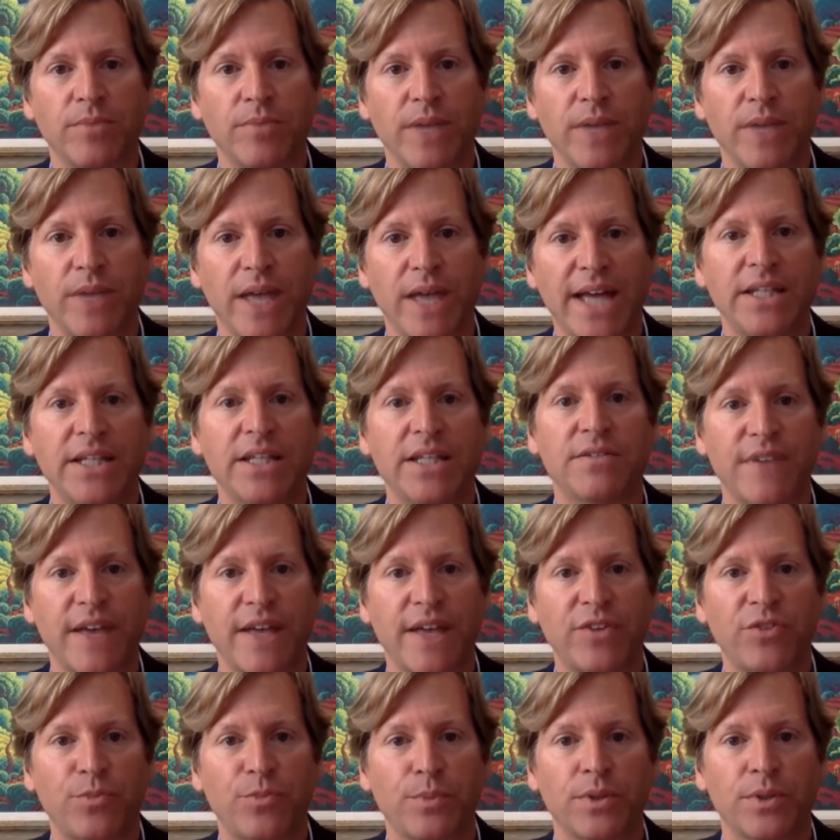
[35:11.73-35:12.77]
any
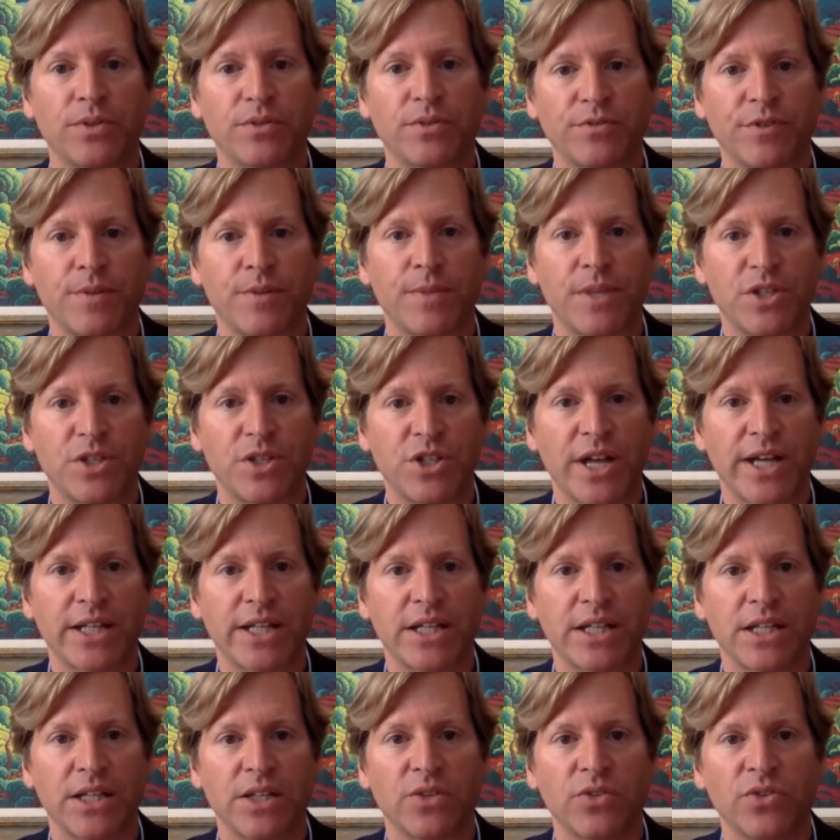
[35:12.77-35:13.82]
investment from the
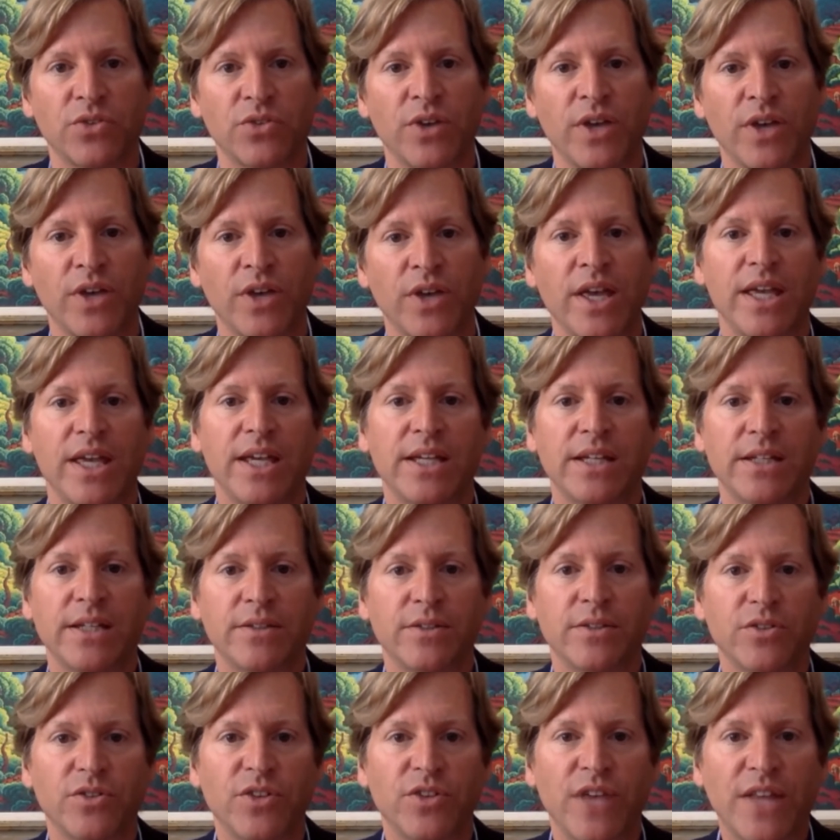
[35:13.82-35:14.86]
Chinese
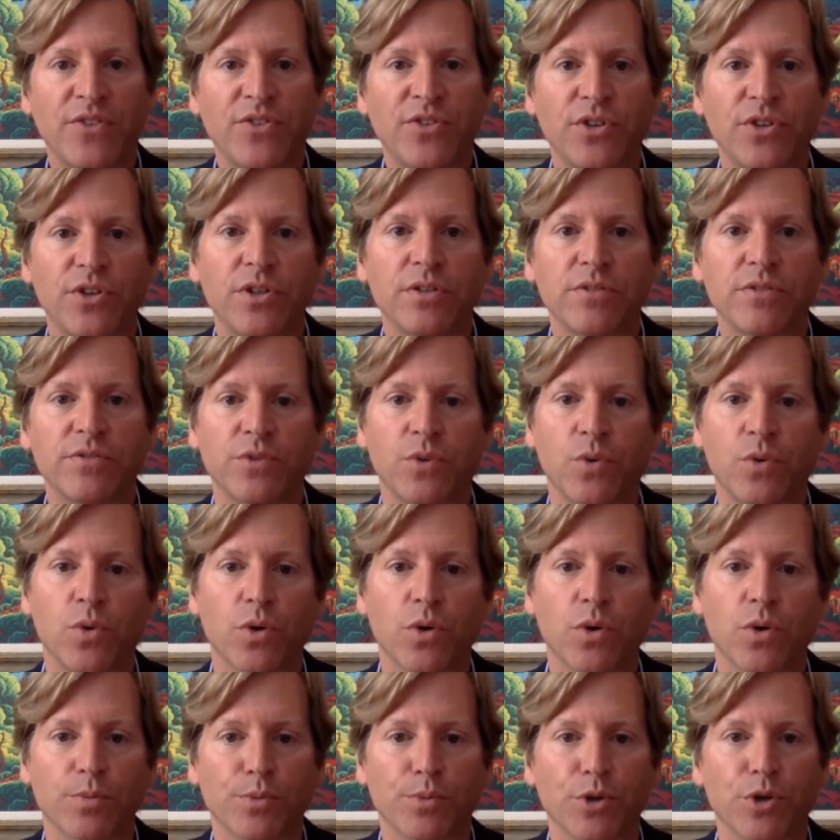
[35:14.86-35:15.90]
in sensitive
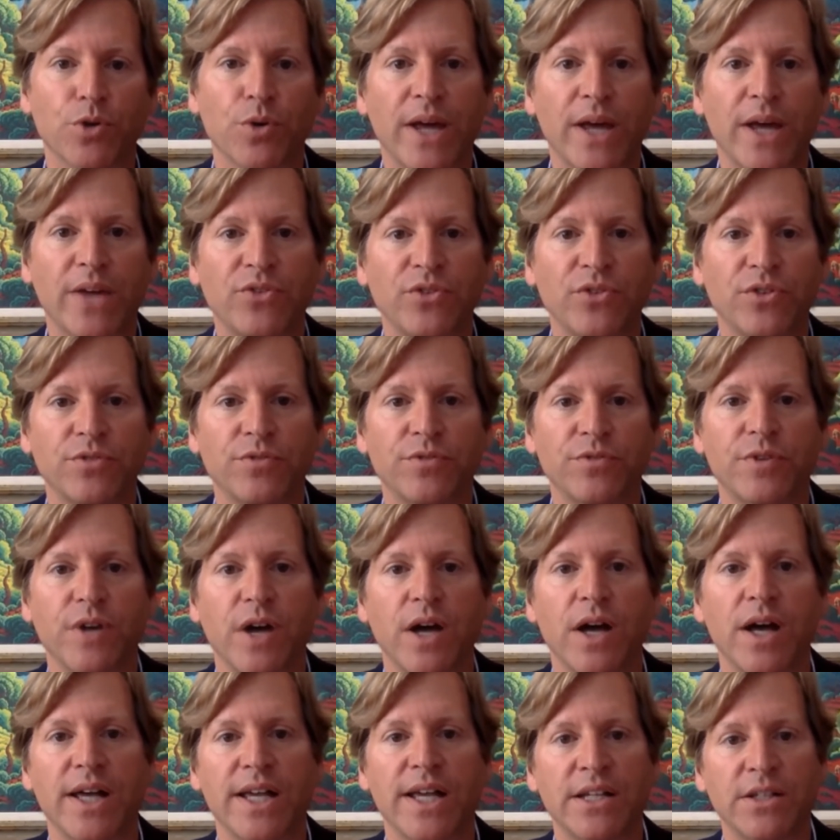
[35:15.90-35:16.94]
or progressive
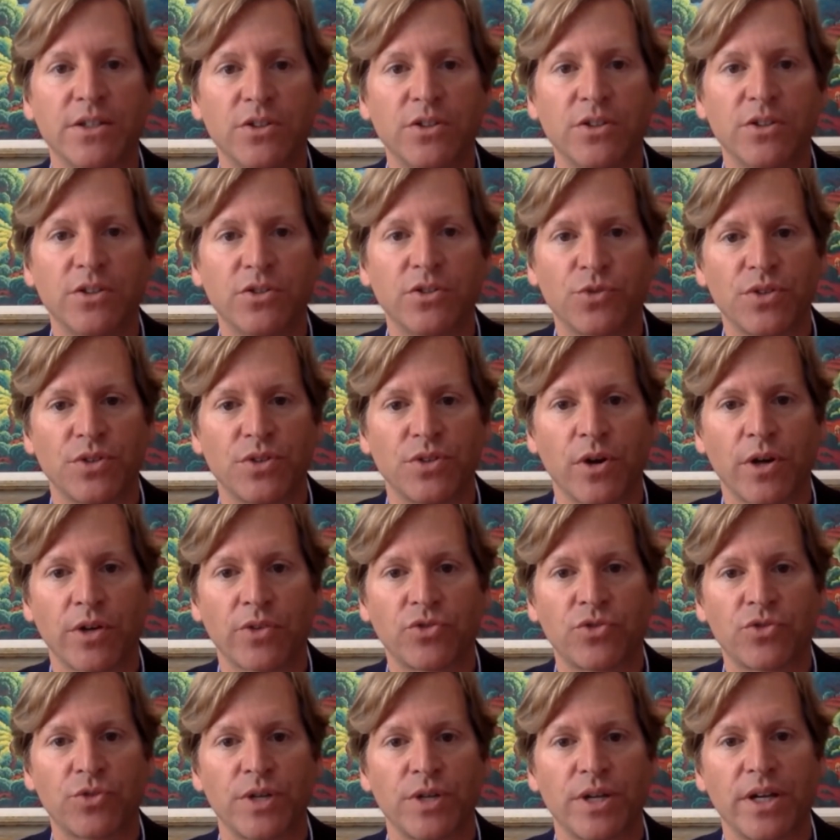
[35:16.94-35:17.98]
industries in
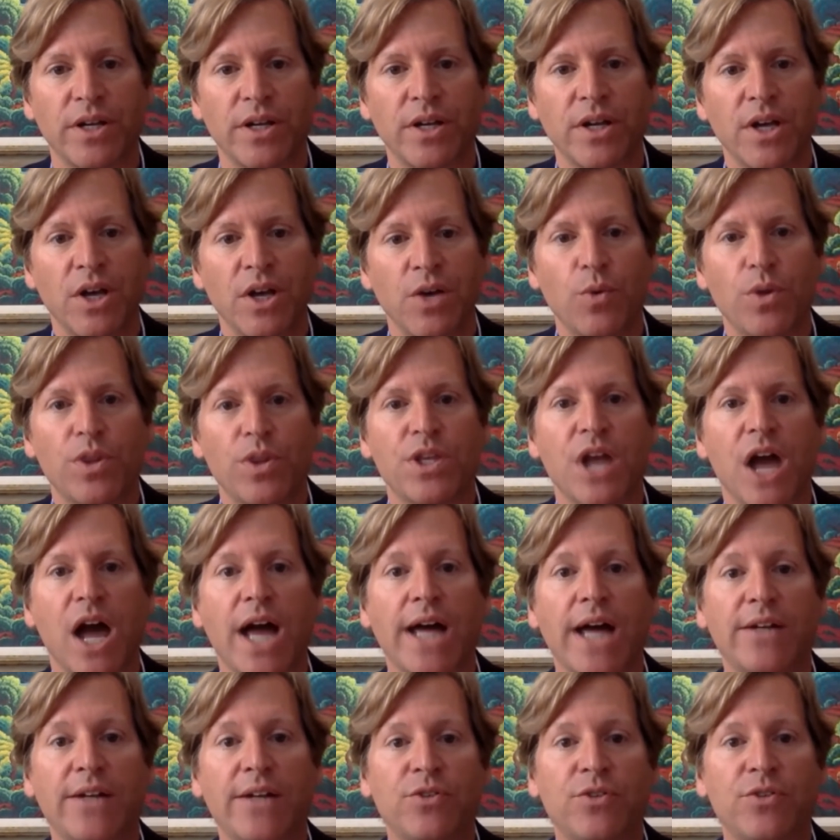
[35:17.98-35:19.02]
Austria, with an
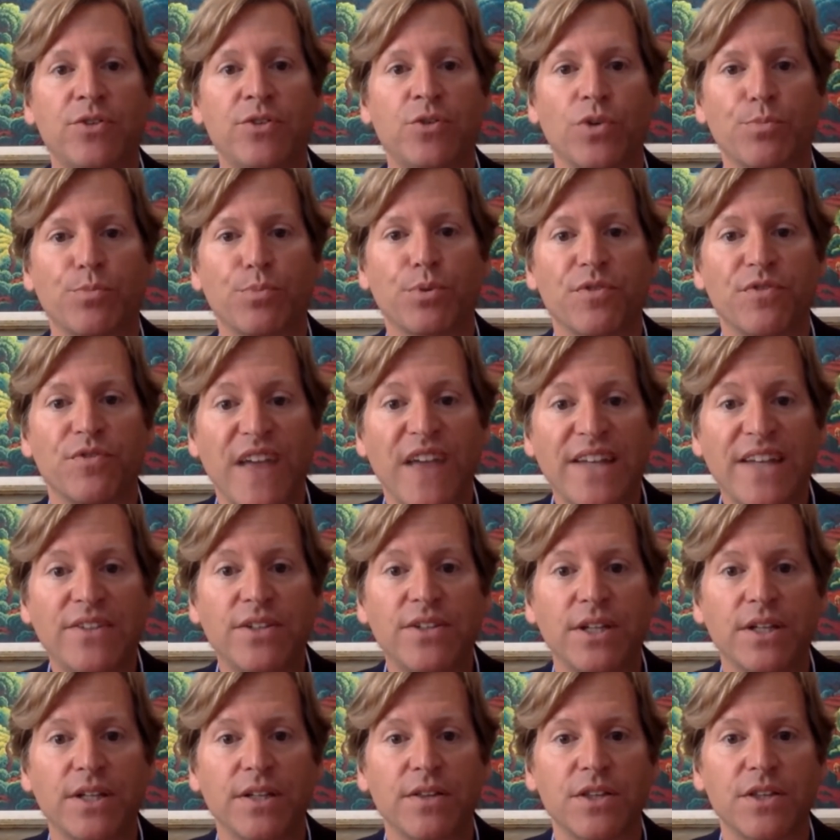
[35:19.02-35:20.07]
eye towards
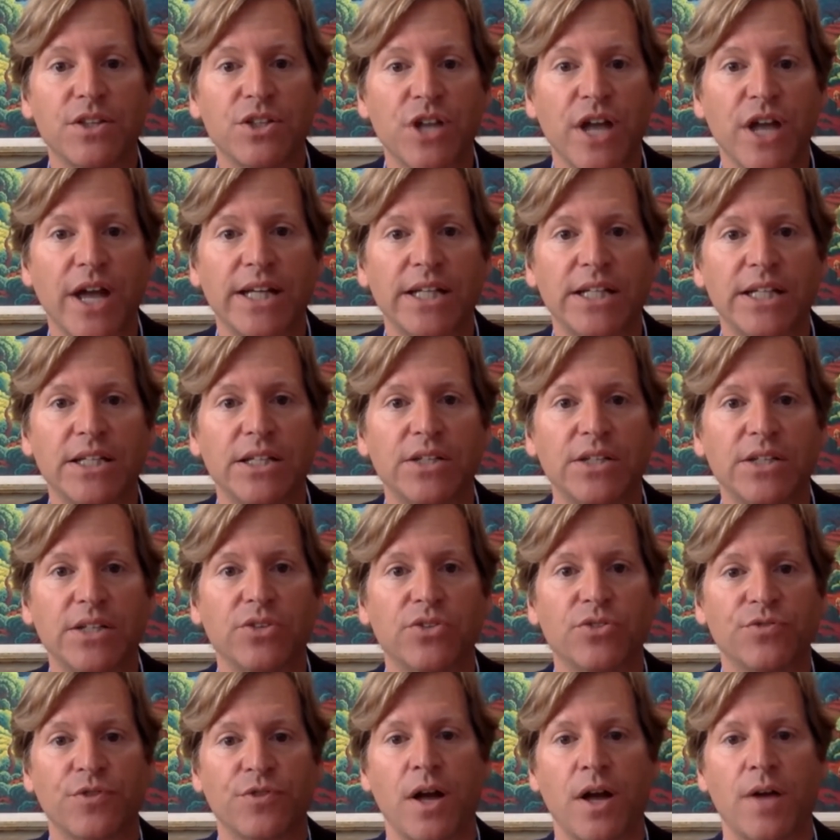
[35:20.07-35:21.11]
preventing the Chinese
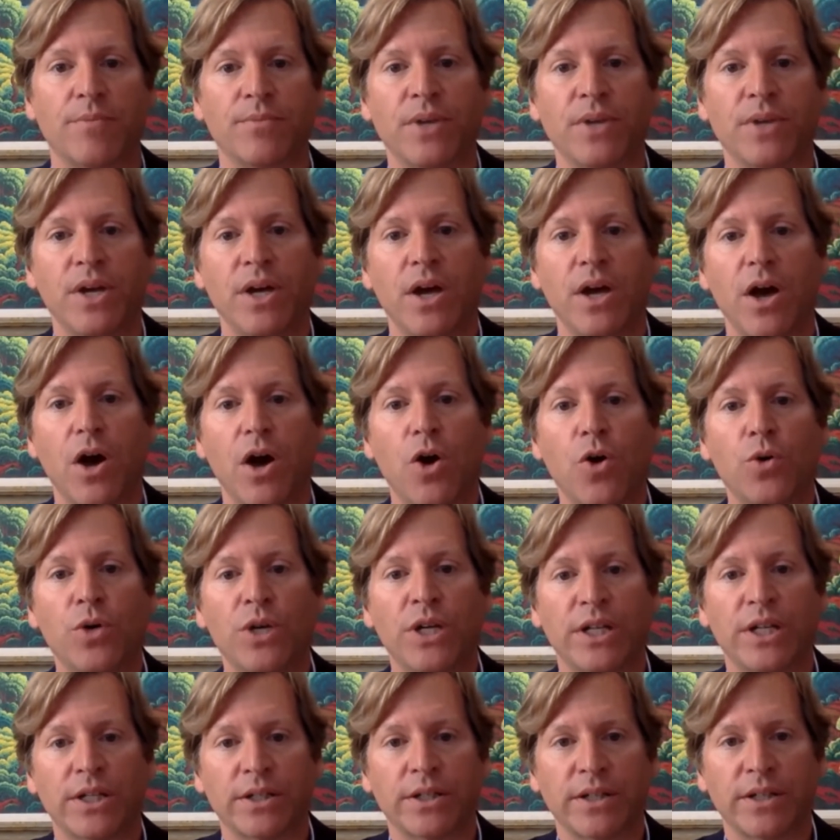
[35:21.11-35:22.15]
from
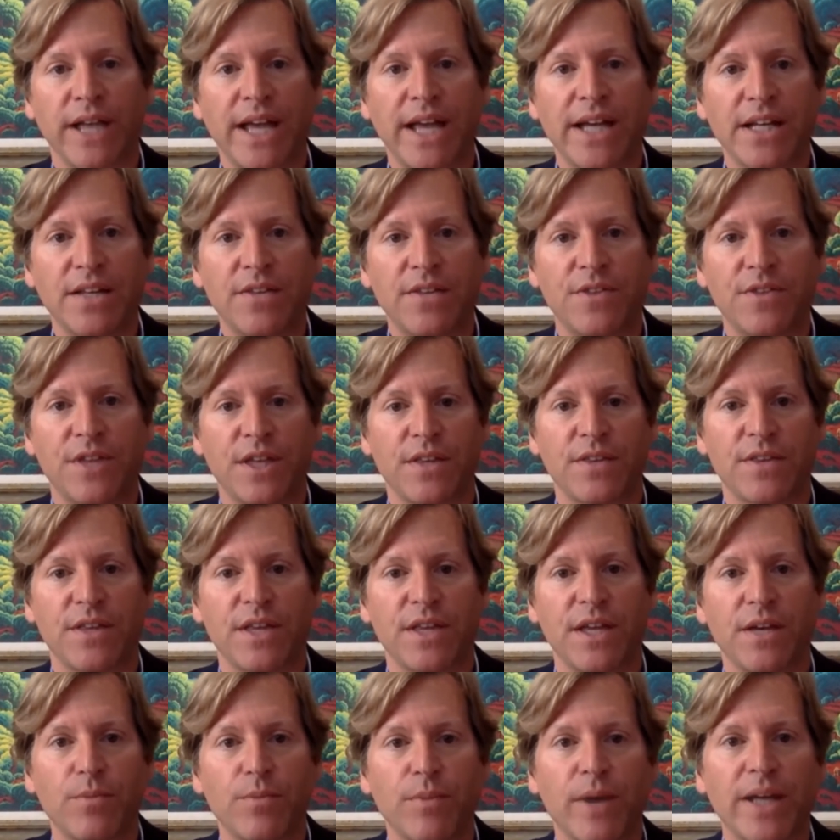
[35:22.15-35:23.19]
owning anything
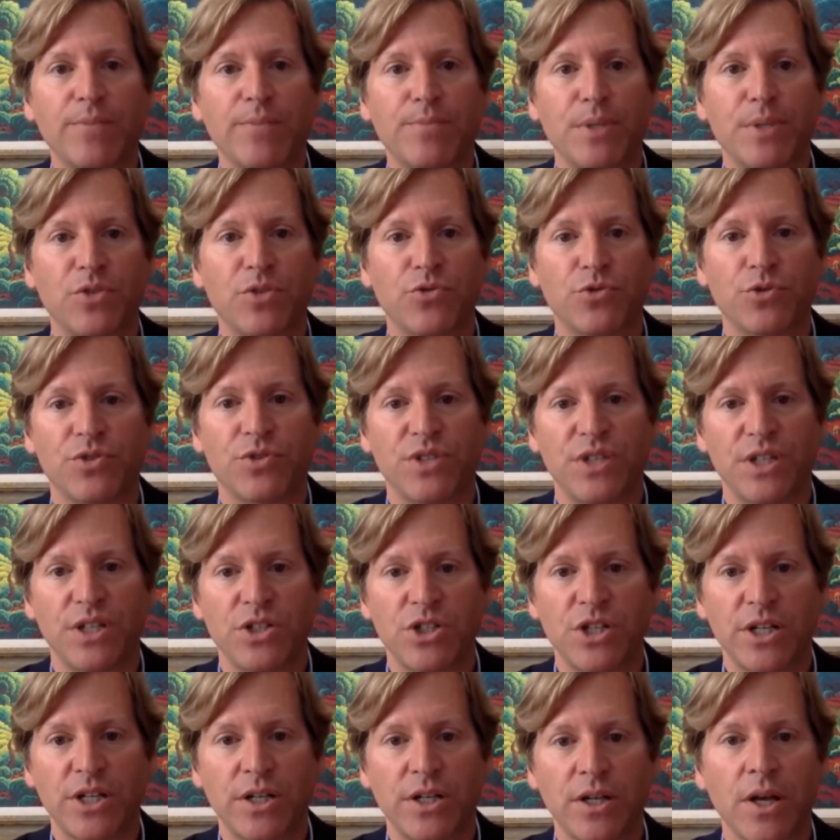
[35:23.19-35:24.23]
that might be
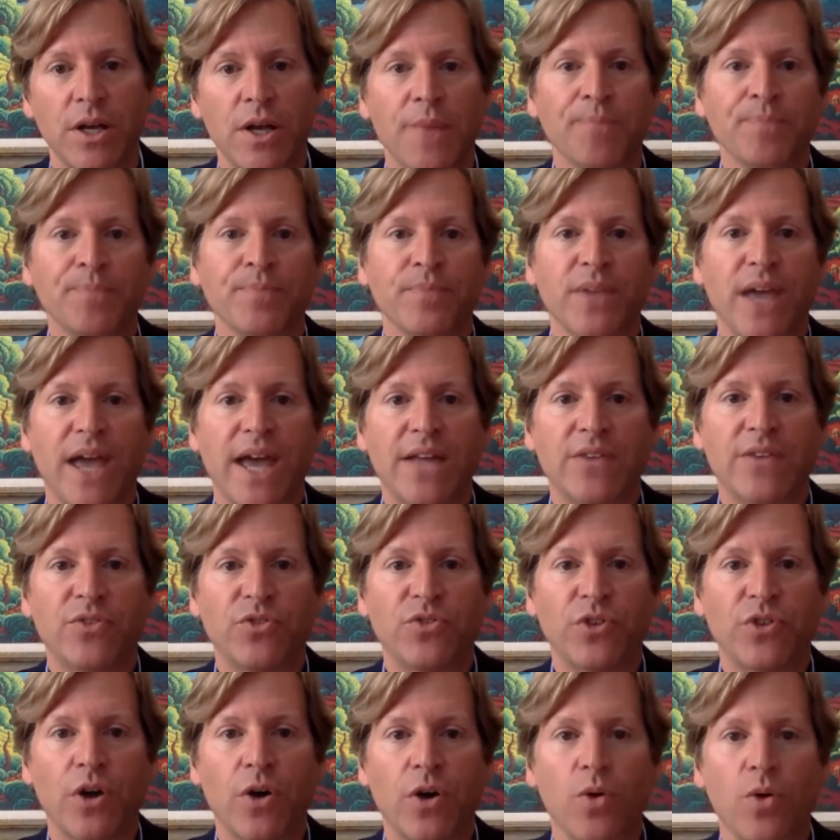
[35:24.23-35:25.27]
strategic. And
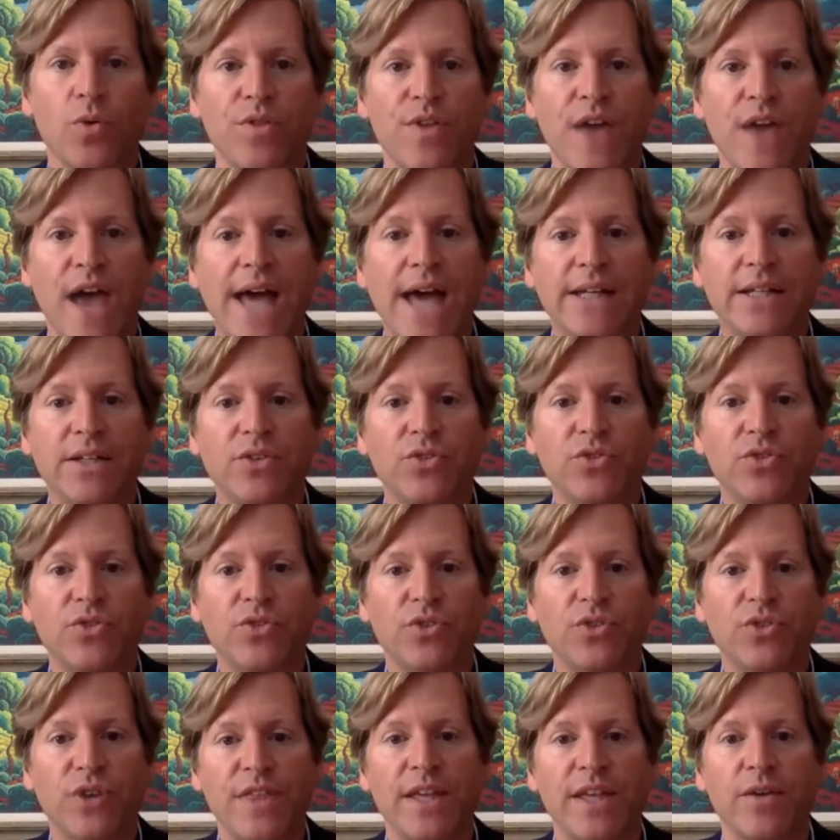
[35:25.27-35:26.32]
so that is,
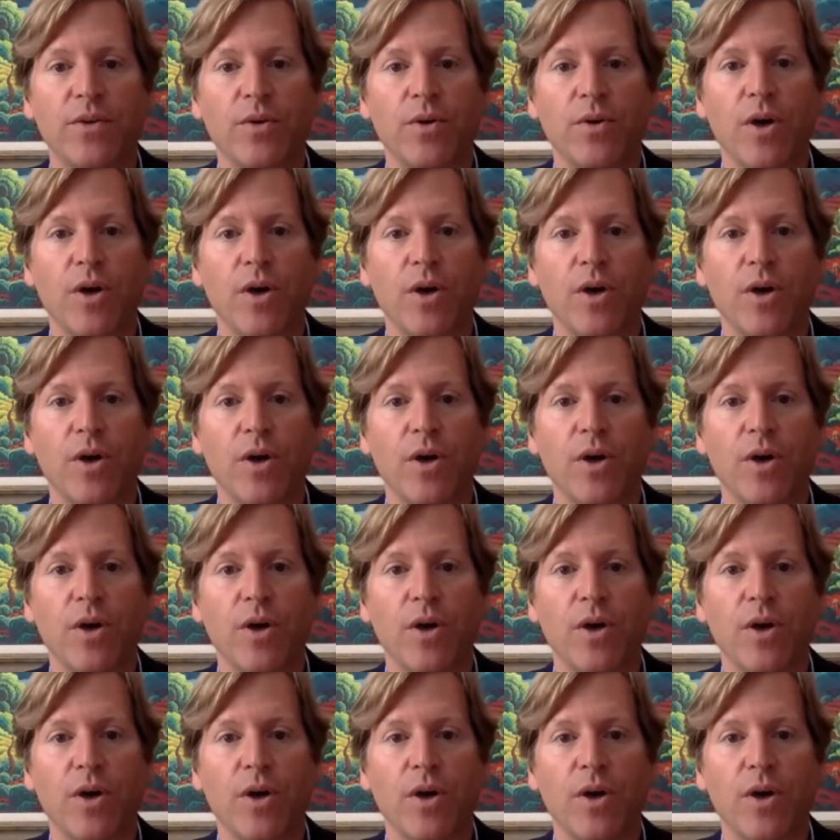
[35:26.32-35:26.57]
I think,